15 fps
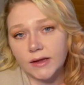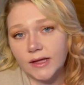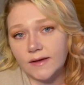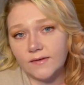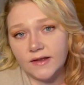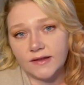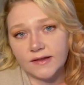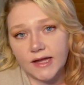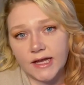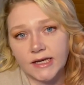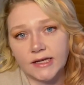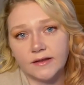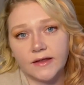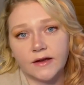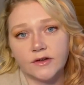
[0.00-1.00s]
leaving
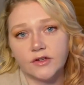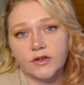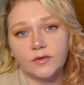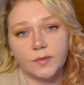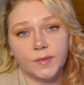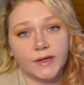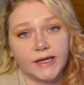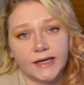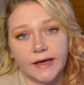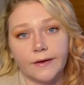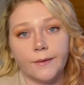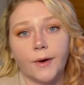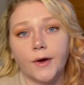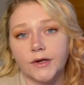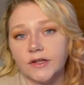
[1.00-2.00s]
Sandy there to bleed
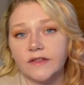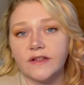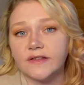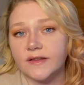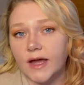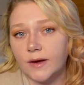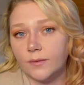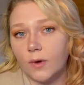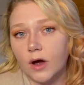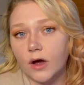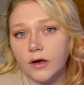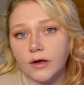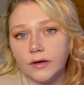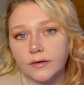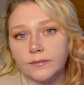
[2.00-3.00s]
out onto the sidewalk.